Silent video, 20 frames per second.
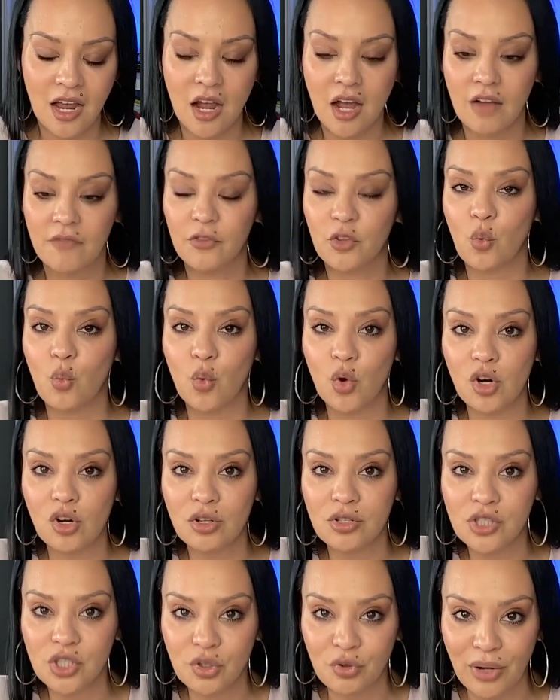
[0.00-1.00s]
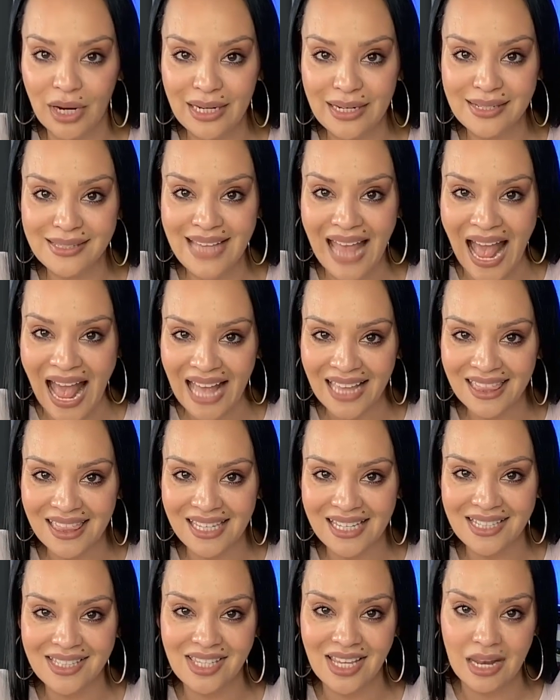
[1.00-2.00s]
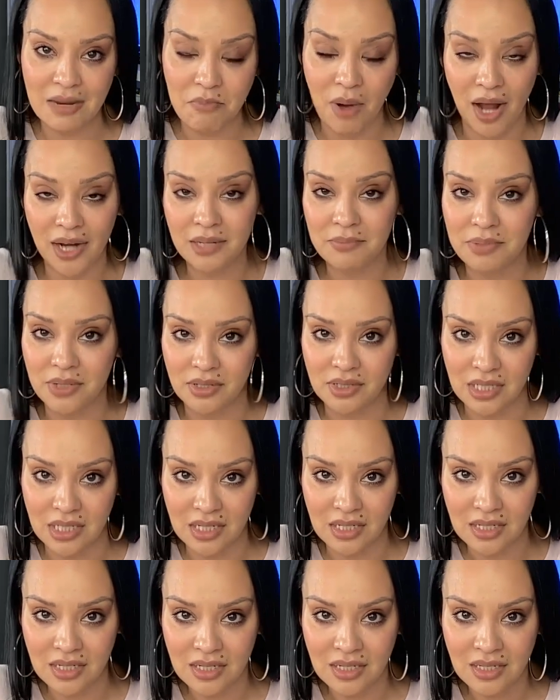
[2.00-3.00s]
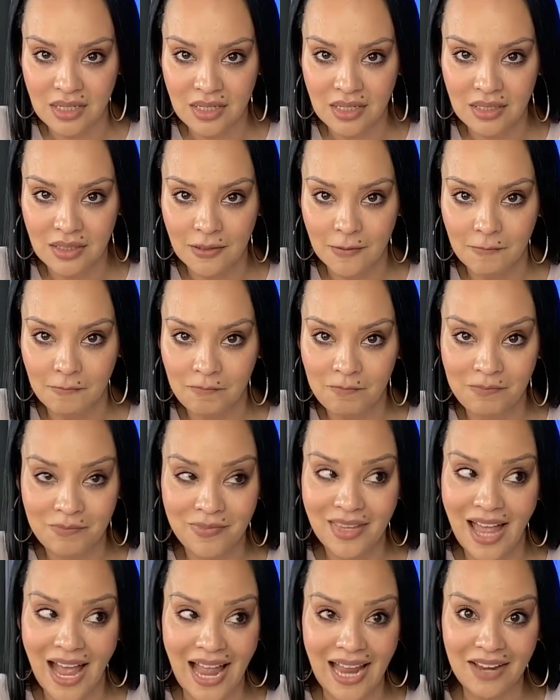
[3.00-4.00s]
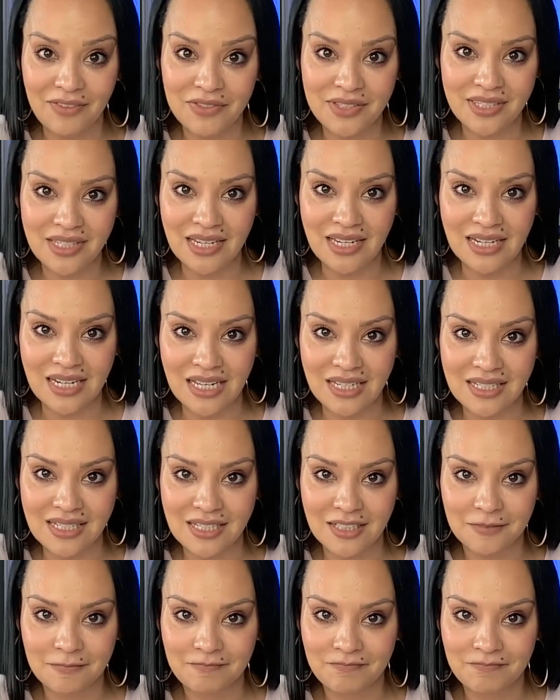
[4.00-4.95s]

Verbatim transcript: of the world's greatest athletes in bodybuilding. I have seen it